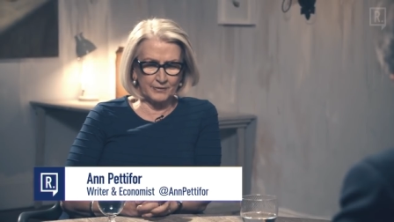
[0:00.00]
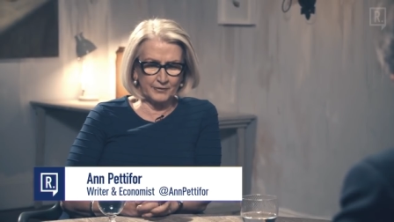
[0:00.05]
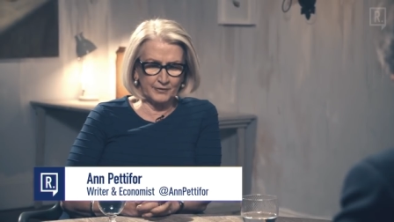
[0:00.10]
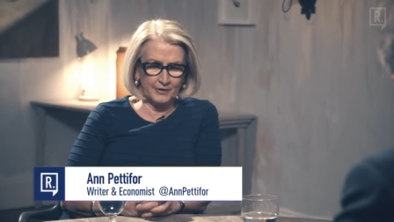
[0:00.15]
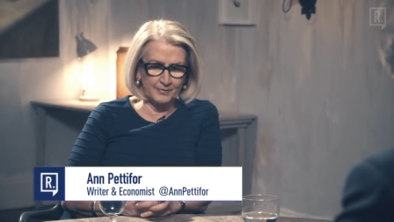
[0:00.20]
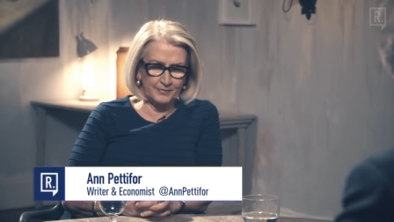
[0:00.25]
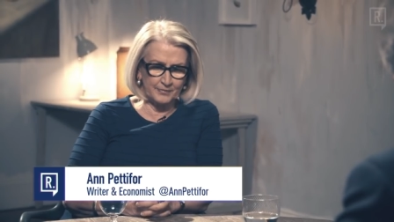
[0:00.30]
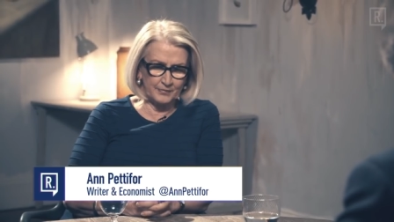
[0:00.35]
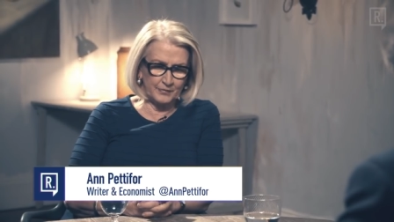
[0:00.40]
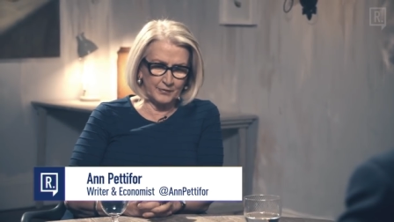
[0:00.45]

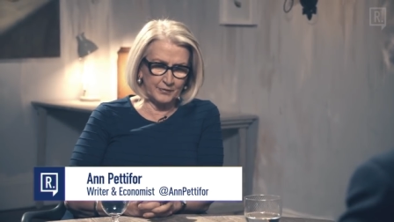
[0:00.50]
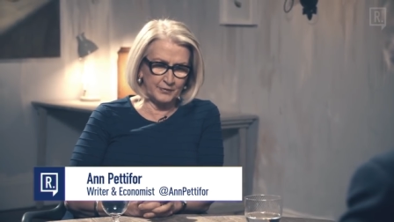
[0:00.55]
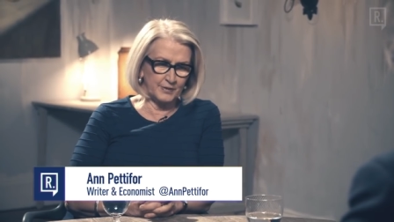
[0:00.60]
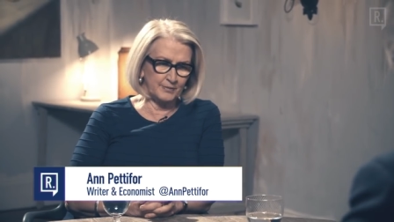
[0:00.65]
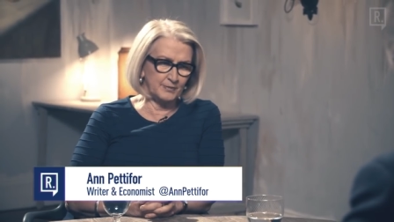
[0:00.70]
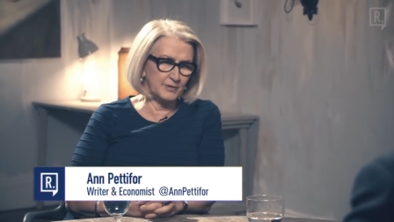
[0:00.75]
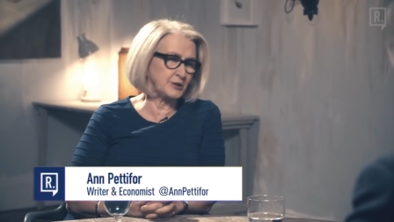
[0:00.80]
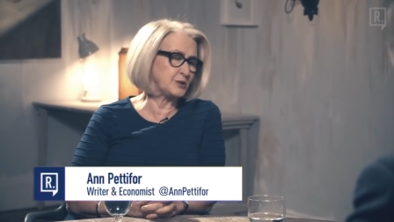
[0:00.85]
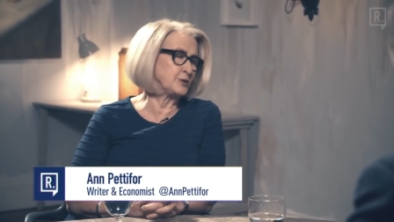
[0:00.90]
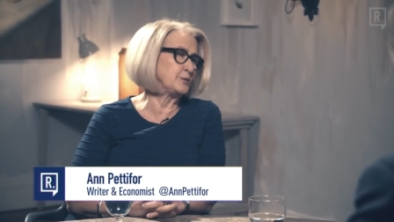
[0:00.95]

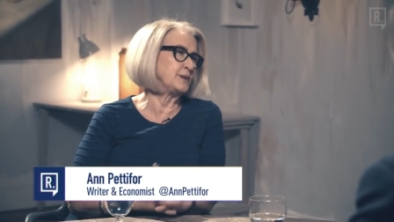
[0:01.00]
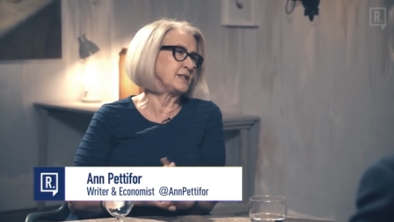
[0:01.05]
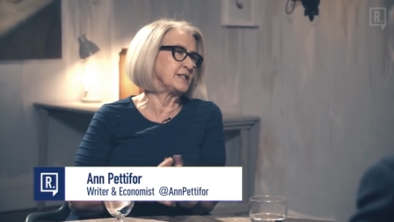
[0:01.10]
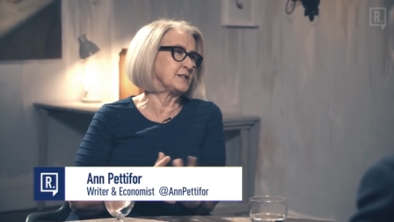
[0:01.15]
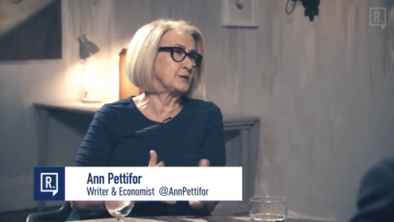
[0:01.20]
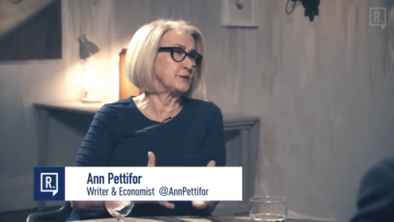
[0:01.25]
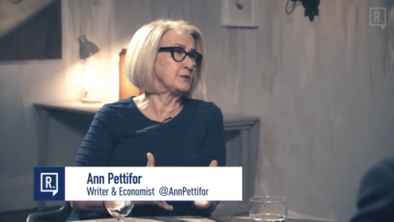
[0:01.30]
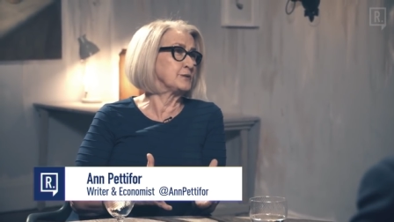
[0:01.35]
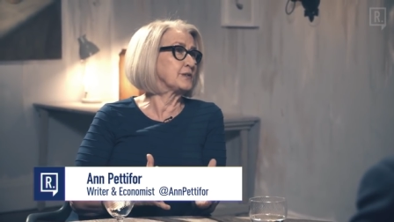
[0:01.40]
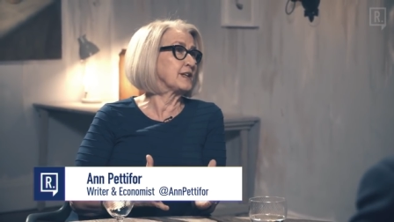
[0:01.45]
from the Jubilee
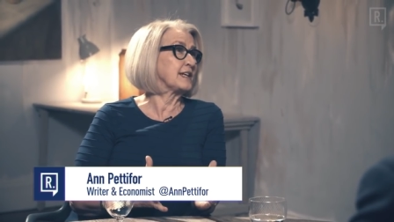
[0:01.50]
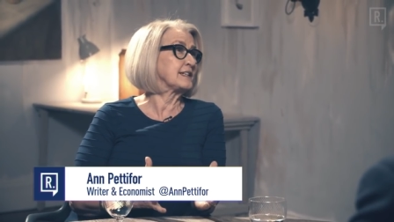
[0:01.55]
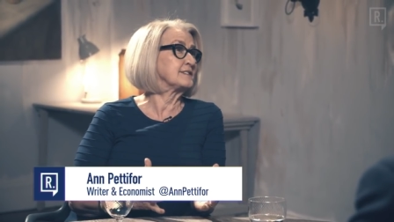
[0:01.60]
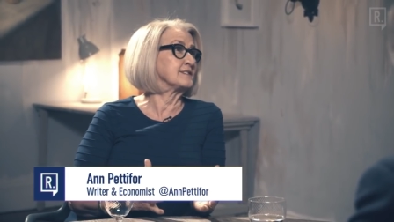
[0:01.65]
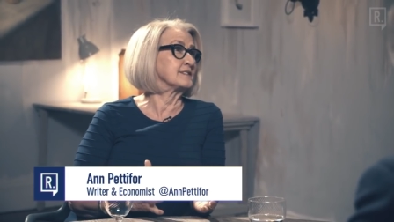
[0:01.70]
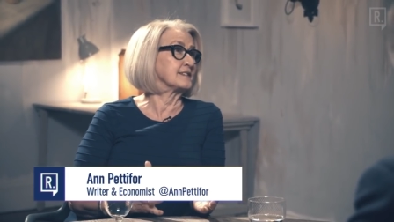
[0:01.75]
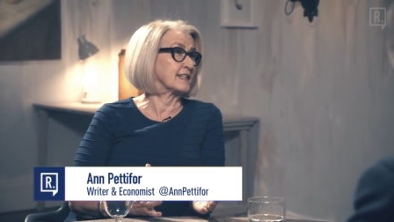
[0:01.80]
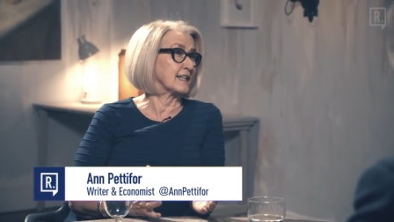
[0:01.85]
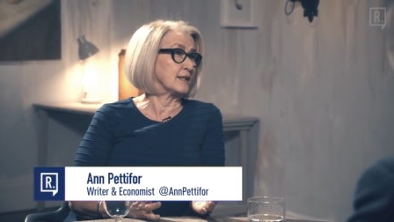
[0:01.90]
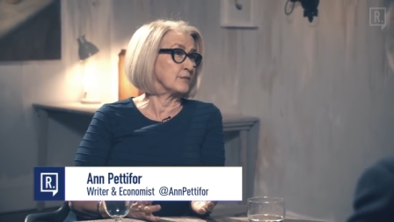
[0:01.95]

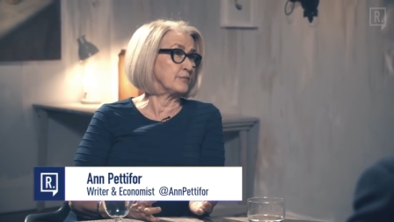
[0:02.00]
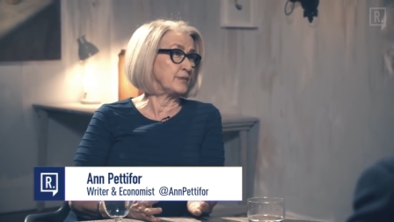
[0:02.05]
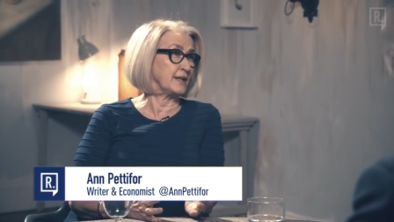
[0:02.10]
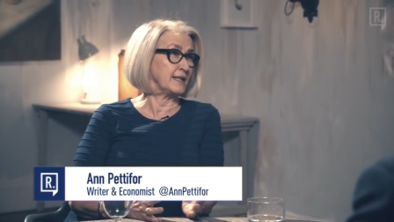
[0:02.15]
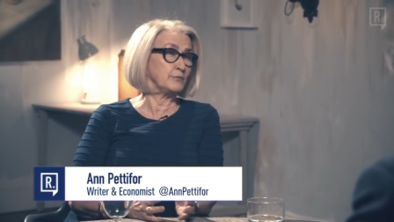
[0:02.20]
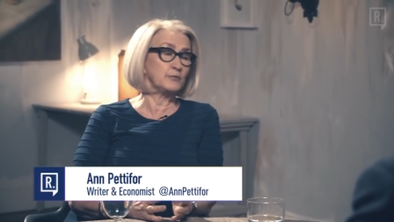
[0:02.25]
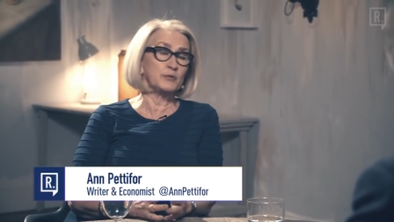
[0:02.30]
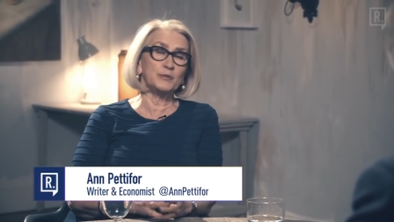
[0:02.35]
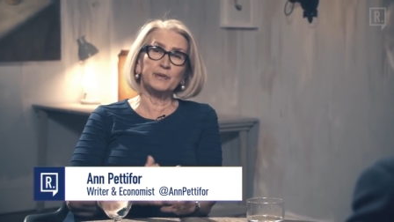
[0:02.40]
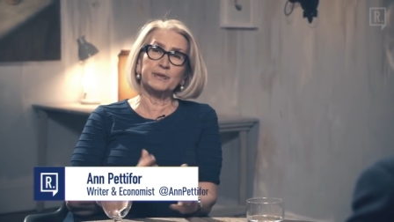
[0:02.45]
2000
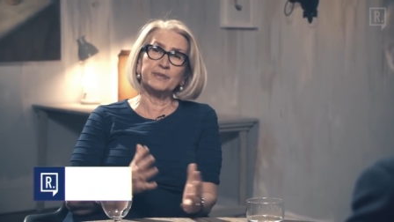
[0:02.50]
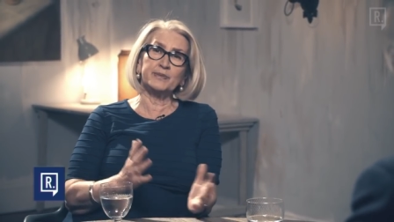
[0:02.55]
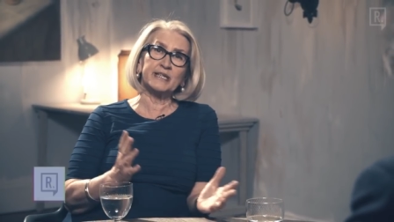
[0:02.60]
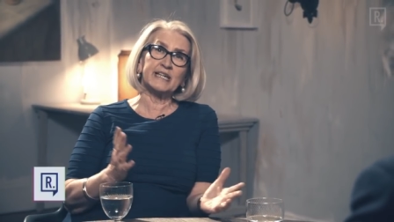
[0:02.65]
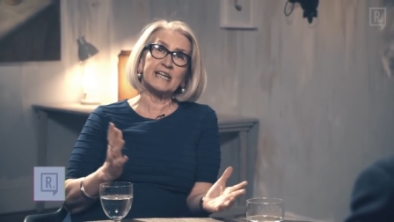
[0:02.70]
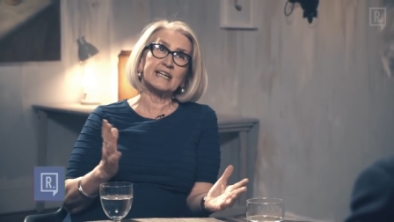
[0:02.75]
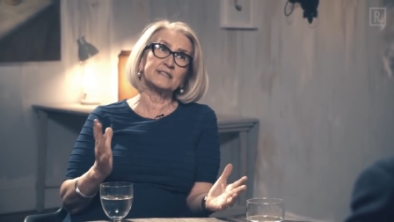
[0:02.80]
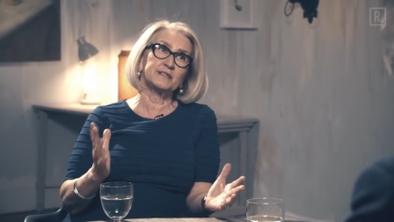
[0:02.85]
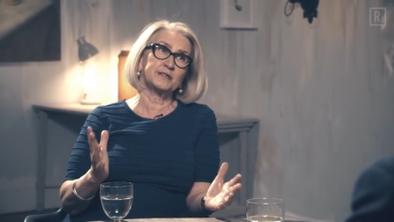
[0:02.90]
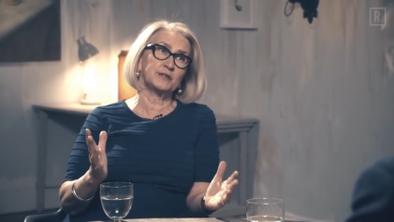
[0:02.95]
campaign, when we
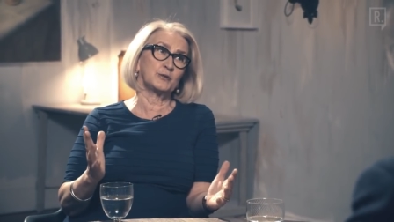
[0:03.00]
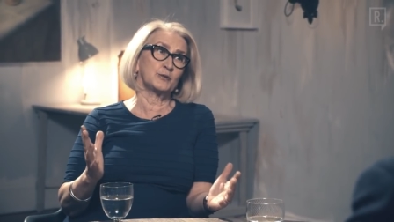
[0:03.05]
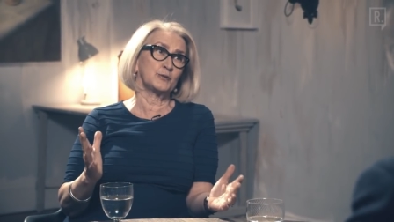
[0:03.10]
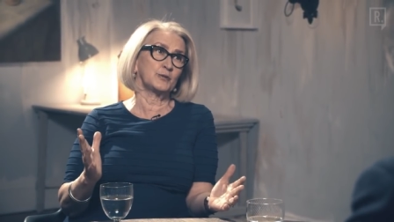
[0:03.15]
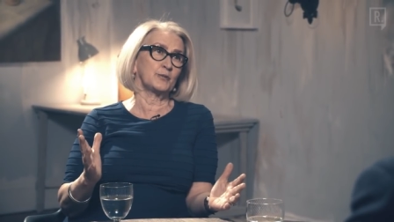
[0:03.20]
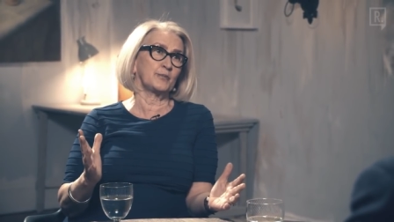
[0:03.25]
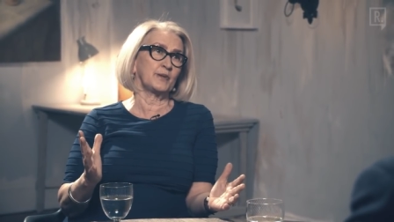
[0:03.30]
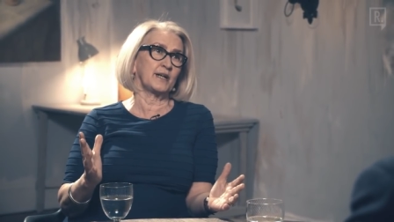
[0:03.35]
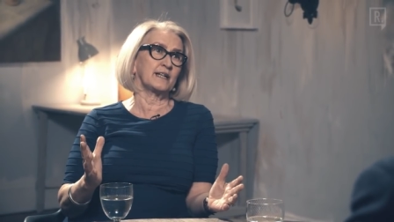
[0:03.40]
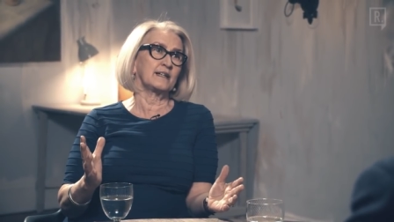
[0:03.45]
began to
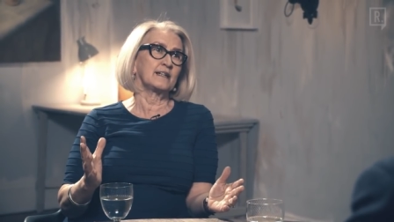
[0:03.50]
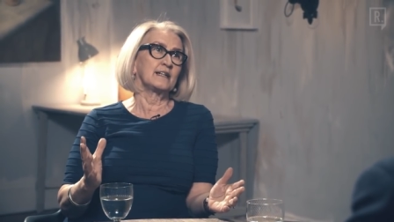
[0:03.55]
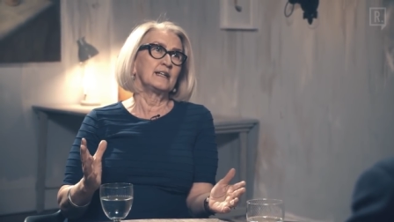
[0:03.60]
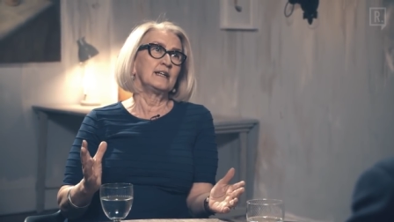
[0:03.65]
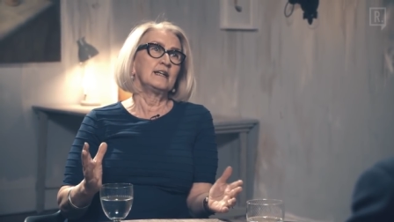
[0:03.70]
talk about